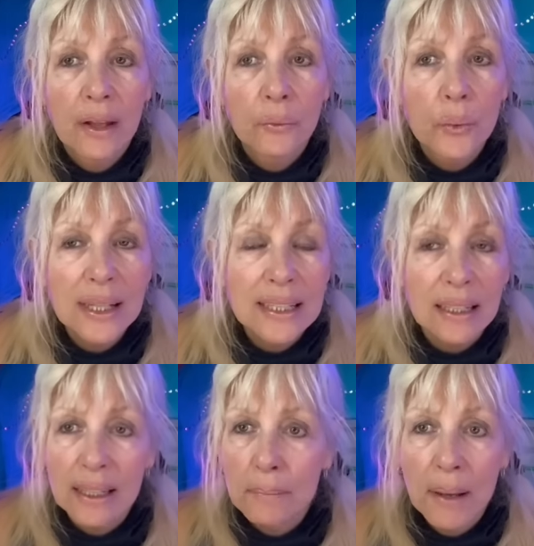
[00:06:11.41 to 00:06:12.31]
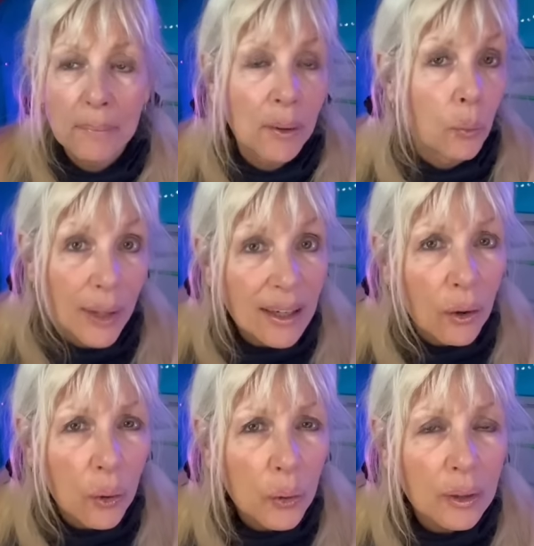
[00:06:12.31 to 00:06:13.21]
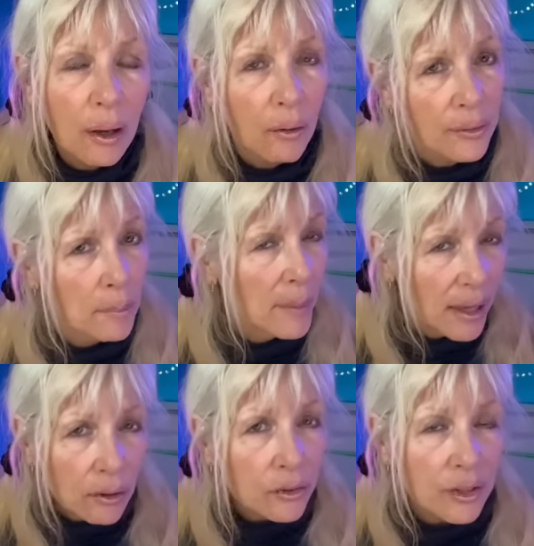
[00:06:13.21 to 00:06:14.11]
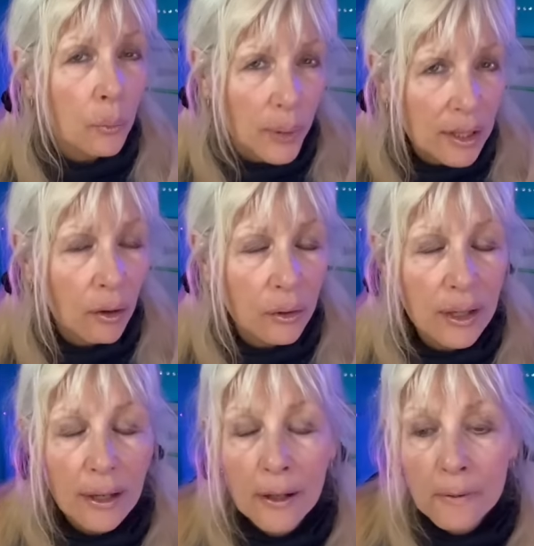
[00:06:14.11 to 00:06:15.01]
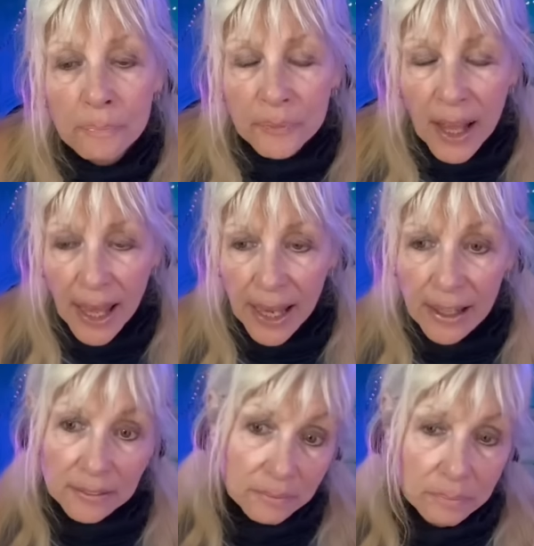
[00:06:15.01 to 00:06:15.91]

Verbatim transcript: recently maybe widowed or the males are widowed and